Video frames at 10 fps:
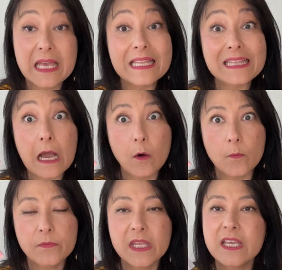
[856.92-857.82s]
Now,
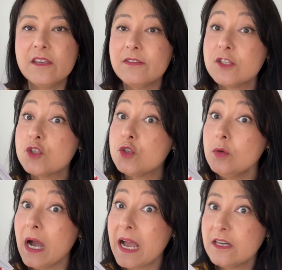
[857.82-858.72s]
if it's too
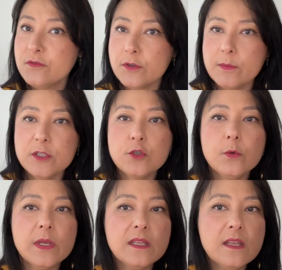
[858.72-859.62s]
hard for me to
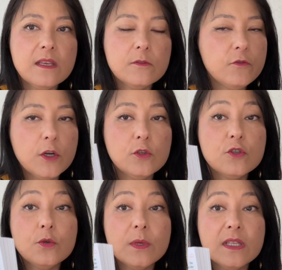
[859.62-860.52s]
read it, for you
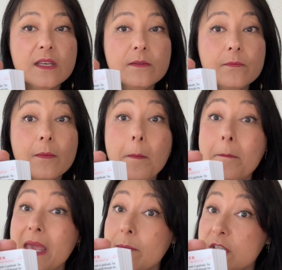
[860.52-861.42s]
to read it,
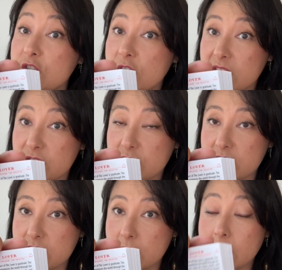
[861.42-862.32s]
maybe it's not
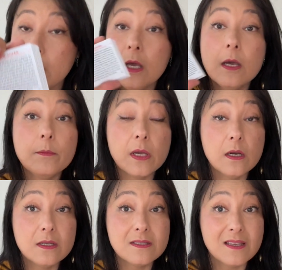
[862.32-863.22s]
interesting,
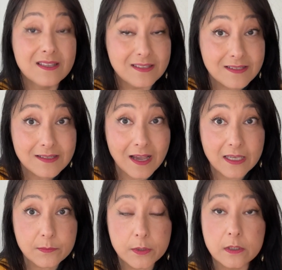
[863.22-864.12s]
because this
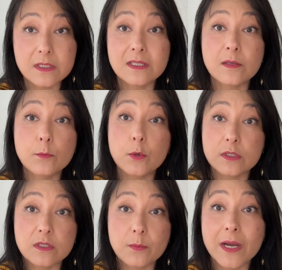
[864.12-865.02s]
guidebook is an
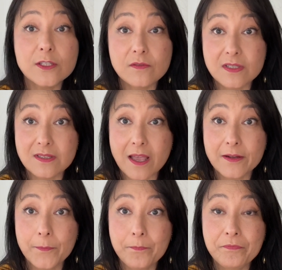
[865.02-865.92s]
important part of this deck.
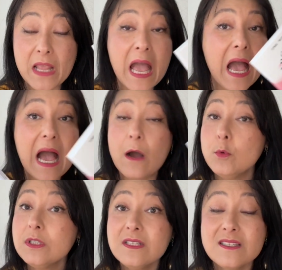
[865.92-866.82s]
I
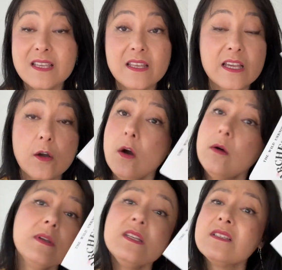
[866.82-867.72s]
wouldn't say like,
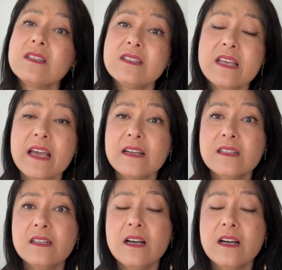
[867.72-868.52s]
oh, it is a deck,